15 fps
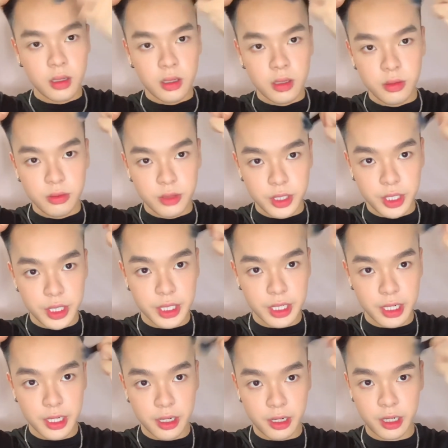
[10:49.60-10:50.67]
We're just
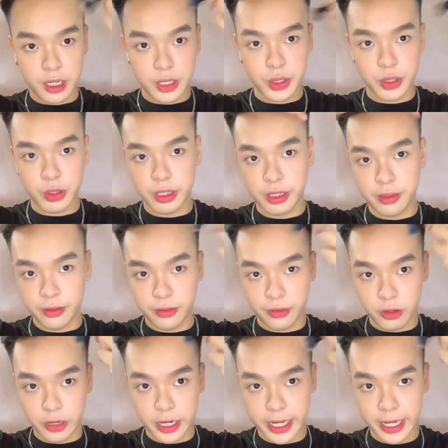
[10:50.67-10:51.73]
gonna contour the
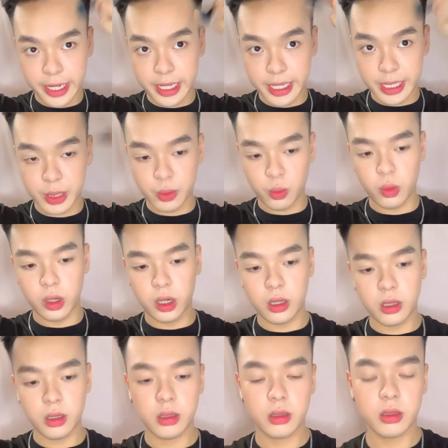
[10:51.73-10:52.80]
forehead as well.